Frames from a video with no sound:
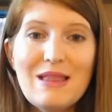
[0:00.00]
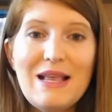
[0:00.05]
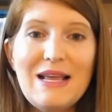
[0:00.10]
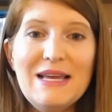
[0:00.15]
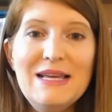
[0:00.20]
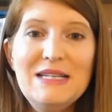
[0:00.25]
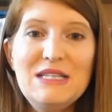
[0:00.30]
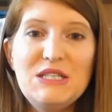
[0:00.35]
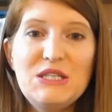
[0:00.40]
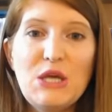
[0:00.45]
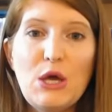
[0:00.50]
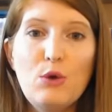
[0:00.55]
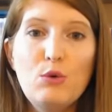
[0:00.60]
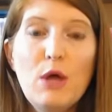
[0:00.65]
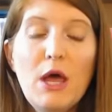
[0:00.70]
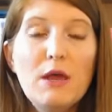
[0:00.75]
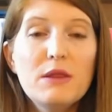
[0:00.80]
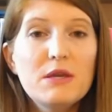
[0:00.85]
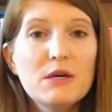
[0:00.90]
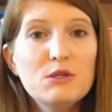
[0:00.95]
And so
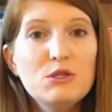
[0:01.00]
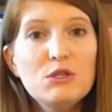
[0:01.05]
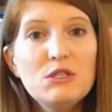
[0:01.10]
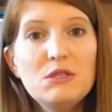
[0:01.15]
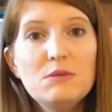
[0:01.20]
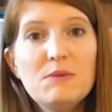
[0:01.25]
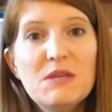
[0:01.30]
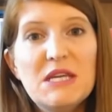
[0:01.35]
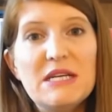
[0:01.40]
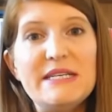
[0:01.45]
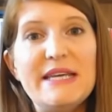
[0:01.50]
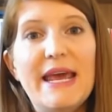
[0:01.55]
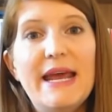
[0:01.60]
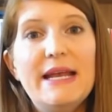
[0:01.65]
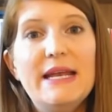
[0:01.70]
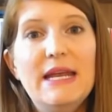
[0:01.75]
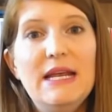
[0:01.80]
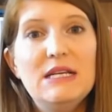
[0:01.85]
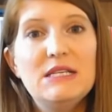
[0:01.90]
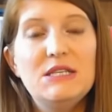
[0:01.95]
those are some of the
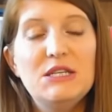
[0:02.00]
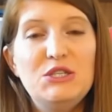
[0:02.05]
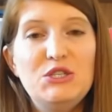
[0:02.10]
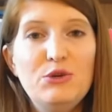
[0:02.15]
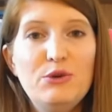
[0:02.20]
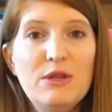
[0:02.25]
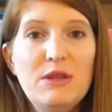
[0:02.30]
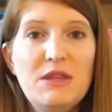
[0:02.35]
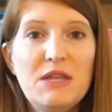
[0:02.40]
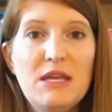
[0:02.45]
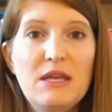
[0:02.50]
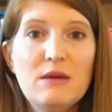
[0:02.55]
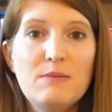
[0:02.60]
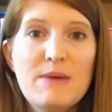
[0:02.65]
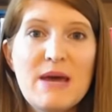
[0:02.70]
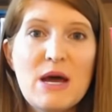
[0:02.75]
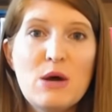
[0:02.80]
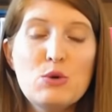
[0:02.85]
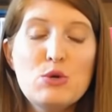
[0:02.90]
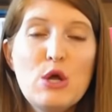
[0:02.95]
techniques that you can think
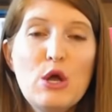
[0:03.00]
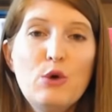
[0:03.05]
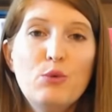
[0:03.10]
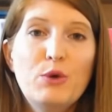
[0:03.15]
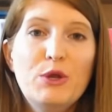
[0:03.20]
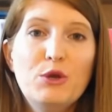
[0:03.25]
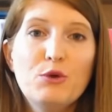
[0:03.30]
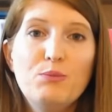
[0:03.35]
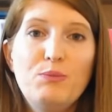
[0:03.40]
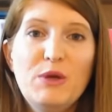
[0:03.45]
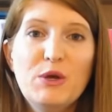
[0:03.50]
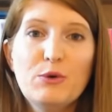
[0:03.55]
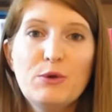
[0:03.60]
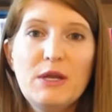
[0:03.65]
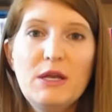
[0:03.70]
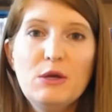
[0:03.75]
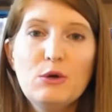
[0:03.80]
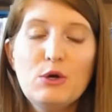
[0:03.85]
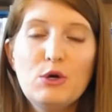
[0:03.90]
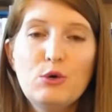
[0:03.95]
about when you're
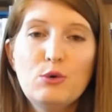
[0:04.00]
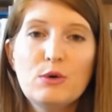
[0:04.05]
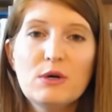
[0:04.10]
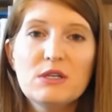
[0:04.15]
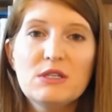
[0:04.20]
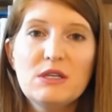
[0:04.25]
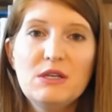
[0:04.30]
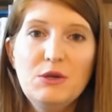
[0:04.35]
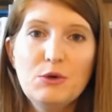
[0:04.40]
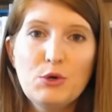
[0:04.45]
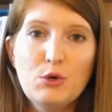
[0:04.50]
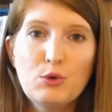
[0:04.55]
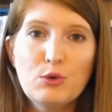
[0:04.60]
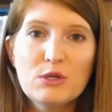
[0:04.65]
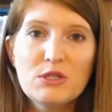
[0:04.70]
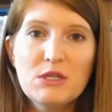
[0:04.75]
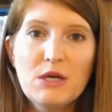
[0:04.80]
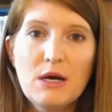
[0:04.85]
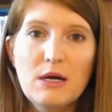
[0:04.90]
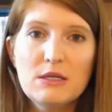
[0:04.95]
building your course and your
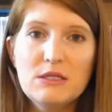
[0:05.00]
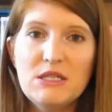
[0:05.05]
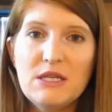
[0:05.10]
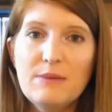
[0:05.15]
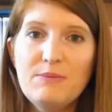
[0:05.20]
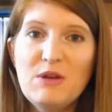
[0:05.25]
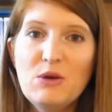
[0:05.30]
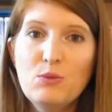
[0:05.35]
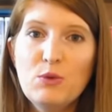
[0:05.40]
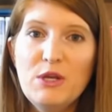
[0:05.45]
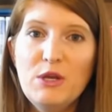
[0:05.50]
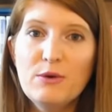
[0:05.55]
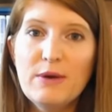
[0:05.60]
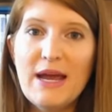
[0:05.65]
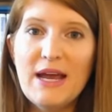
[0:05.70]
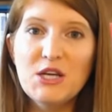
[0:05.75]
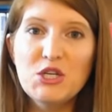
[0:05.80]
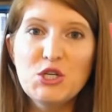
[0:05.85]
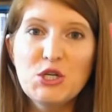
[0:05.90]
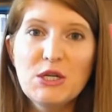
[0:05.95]
course concept, and when you're
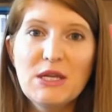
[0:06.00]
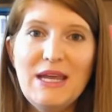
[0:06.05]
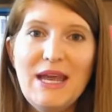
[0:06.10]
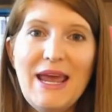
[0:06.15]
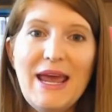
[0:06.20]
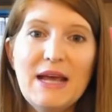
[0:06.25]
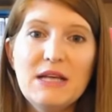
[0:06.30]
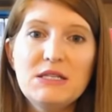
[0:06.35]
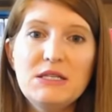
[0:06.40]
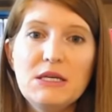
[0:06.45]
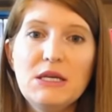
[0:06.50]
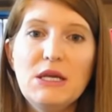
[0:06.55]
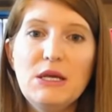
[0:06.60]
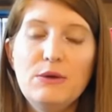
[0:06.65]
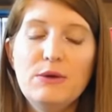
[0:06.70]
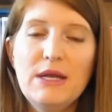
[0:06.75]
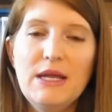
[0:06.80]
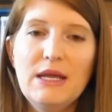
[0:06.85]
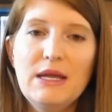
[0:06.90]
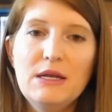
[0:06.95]
actually
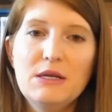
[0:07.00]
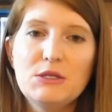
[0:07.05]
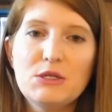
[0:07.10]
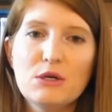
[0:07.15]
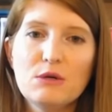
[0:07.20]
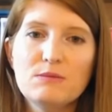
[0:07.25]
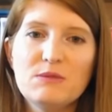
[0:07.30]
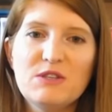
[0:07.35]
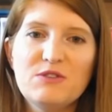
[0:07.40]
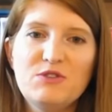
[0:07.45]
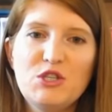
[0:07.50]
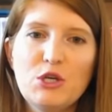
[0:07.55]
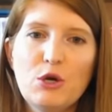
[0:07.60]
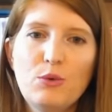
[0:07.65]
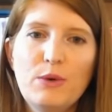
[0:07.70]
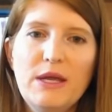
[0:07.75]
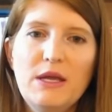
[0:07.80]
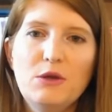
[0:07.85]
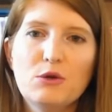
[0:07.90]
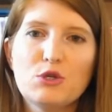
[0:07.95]
executing it in terms of
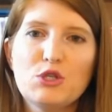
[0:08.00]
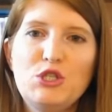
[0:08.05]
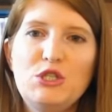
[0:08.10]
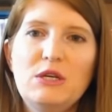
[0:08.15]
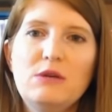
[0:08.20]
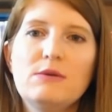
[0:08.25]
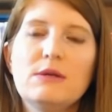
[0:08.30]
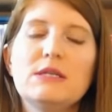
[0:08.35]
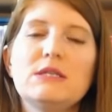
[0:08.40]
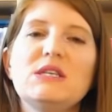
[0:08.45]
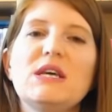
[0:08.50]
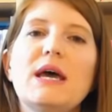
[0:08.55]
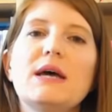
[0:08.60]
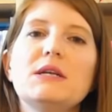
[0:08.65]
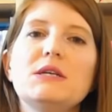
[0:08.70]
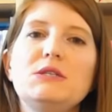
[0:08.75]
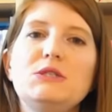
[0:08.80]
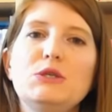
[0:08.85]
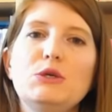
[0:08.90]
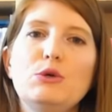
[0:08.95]
showing your students how
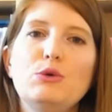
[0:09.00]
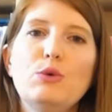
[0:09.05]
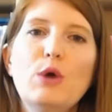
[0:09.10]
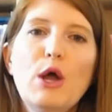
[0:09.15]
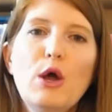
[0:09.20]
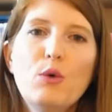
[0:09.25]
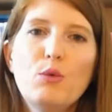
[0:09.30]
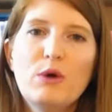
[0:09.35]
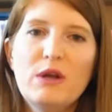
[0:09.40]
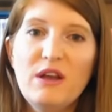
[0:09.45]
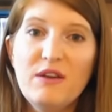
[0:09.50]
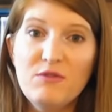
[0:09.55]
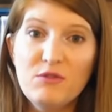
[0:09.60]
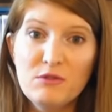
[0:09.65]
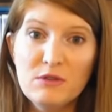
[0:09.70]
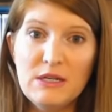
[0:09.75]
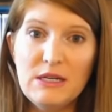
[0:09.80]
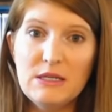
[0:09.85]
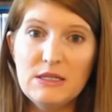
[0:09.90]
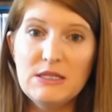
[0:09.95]
to do
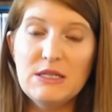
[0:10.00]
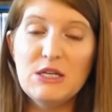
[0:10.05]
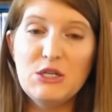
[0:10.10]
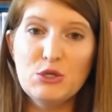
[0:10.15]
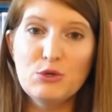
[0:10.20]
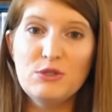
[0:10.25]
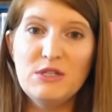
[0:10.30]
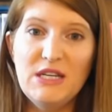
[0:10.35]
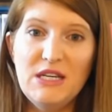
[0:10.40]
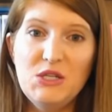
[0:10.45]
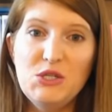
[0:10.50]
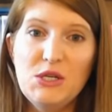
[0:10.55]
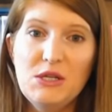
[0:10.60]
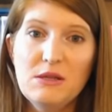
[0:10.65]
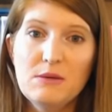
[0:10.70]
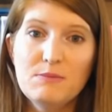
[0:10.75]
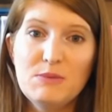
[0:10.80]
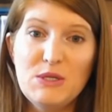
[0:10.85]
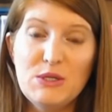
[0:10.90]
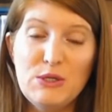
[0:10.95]
whatever it is that you're teaching
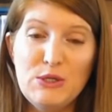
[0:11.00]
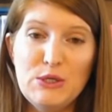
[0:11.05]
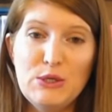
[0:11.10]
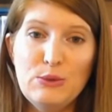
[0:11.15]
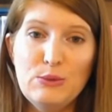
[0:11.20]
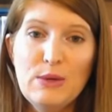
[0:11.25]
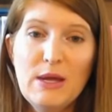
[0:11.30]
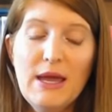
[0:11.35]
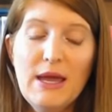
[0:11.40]
them to do.